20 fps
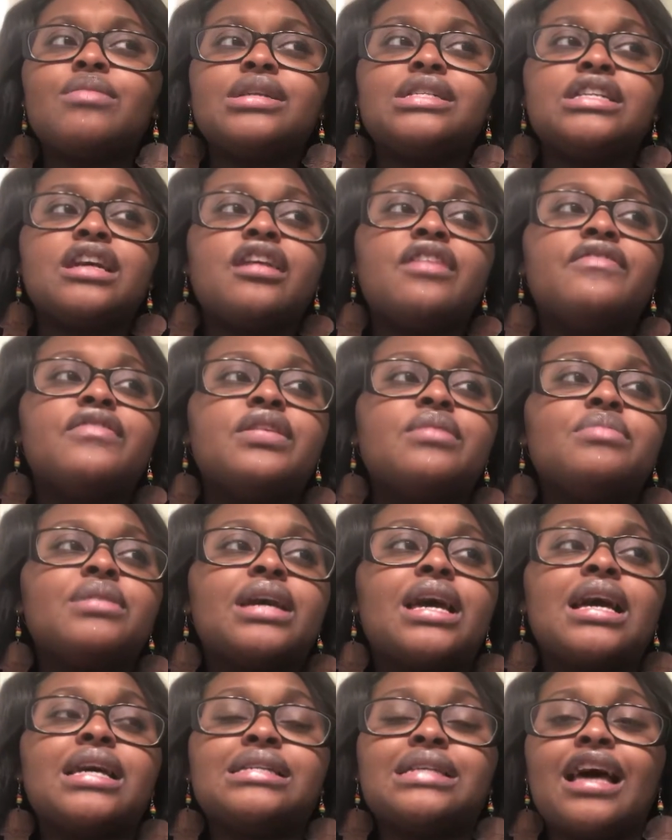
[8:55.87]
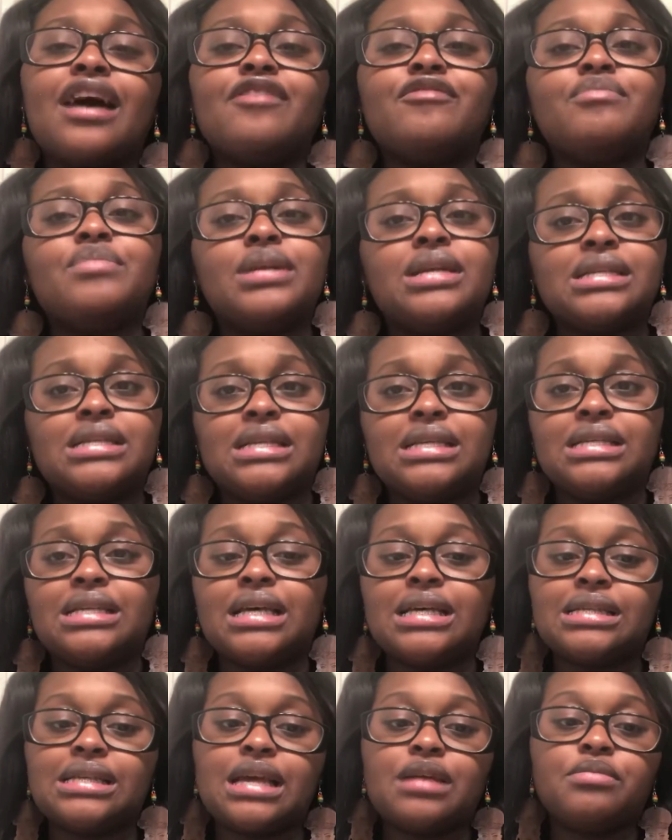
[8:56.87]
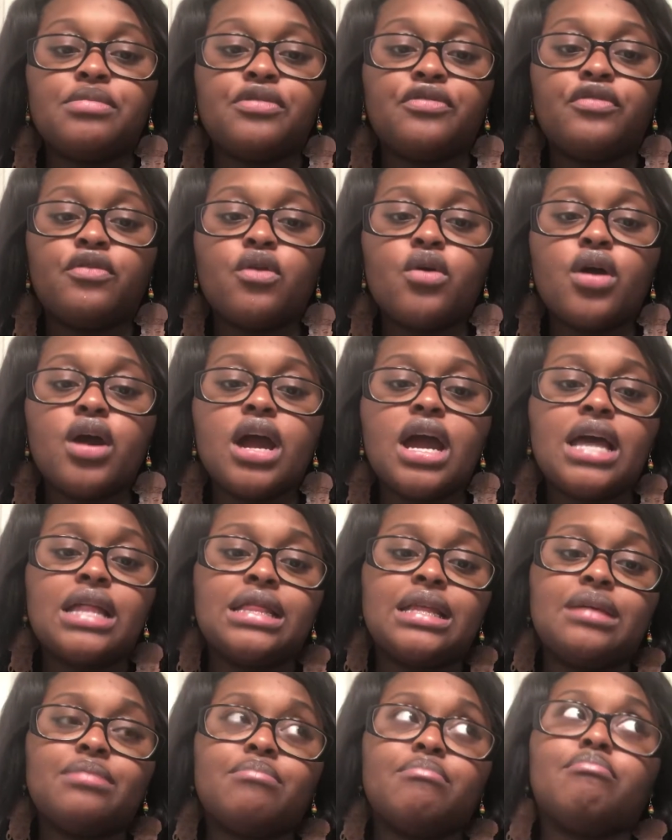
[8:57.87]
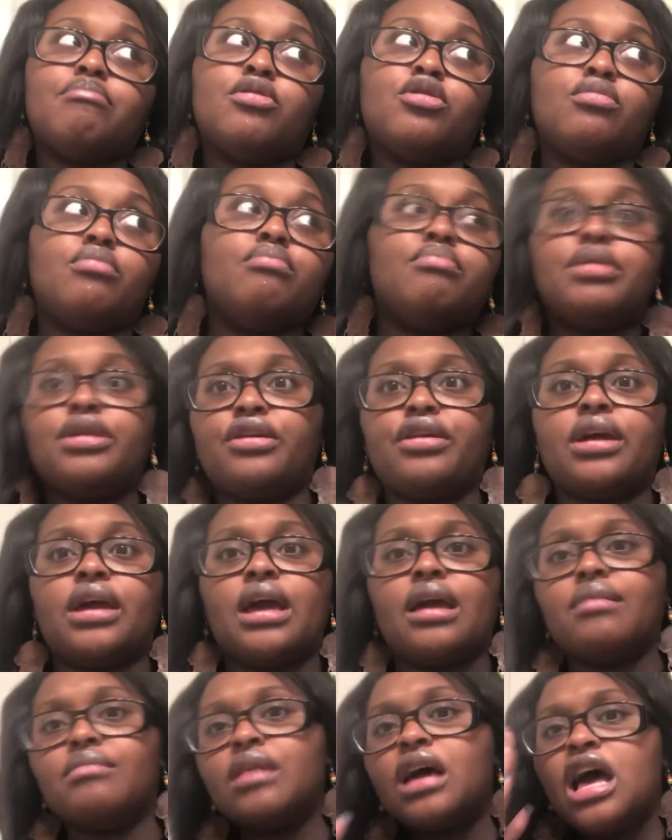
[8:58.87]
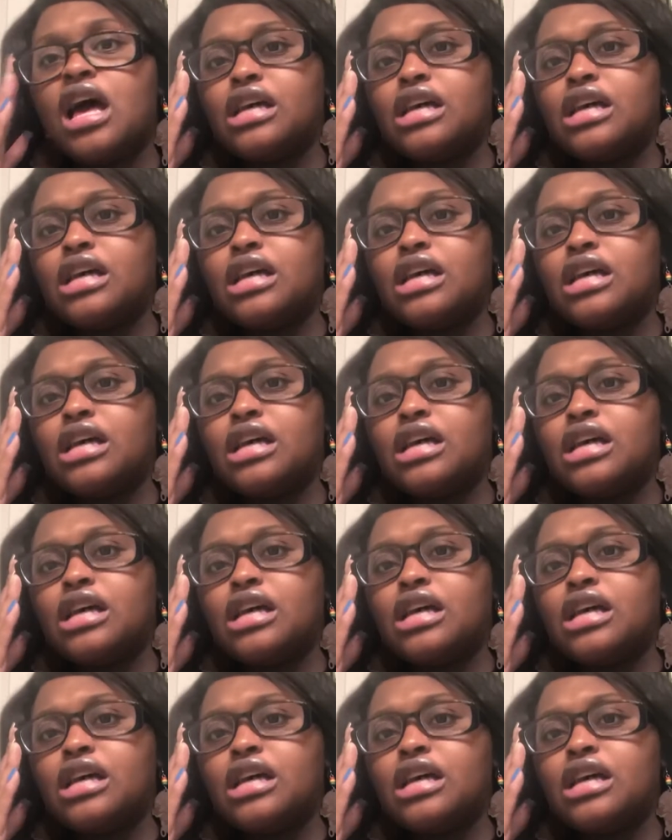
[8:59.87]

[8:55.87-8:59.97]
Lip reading: much of it because I've been 10 days late before, and then boom, period came.